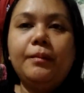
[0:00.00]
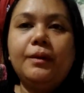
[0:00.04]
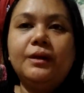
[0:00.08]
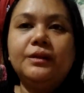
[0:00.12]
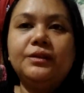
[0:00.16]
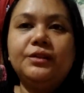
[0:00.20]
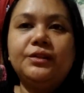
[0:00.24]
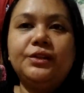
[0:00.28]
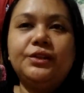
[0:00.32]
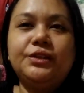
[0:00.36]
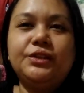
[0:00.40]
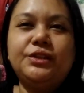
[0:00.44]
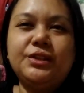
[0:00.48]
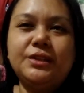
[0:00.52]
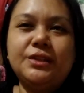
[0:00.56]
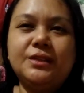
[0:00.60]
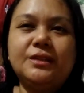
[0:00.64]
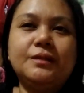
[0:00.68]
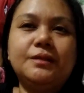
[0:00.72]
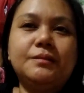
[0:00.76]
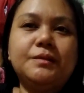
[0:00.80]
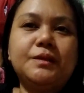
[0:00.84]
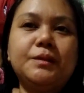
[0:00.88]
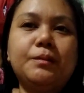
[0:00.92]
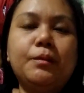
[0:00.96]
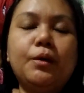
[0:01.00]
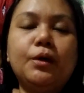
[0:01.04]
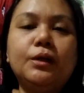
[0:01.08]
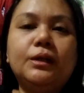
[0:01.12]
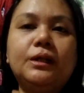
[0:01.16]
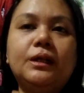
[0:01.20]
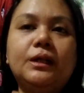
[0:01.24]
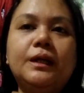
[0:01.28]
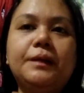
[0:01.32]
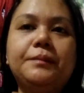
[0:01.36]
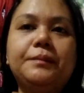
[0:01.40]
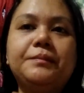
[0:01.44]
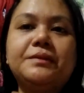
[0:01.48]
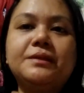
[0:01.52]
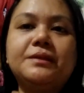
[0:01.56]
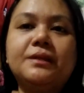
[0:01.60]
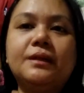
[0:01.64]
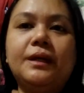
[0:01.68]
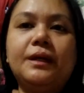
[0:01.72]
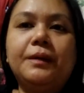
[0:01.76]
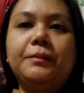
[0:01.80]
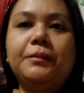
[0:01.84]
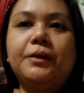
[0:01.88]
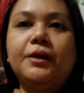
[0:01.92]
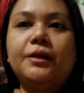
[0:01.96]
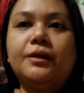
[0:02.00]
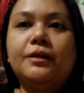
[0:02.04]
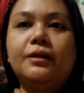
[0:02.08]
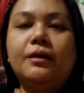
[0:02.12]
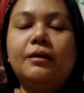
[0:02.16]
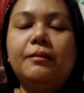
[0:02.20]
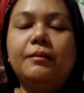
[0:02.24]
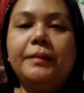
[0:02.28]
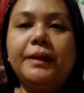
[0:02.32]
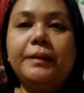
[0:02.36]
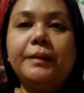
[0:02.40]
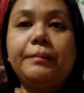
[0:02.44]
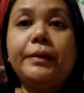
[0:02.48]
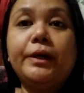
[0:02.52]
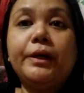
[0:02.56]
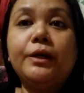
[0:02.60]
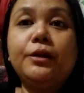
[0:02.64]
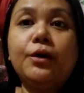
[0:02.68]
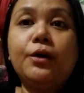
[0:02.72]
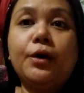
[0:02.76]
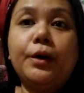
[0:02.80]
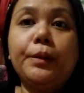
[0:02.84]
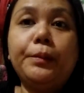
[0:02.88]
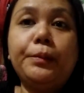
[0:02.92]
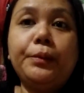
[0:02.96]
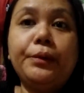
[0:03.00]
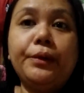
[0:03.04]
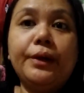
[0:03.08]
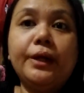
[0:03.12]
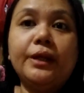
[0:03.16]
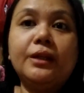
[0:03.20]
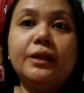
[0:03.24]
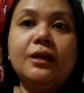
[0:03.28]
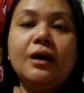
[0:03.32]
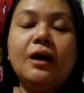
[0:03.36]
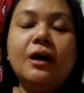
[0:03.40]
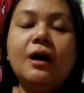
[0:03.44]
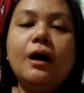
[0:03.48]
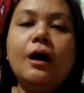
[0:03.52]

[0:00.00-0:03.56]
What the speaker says: but they're just some small clips that I'm gonna maybe incorporate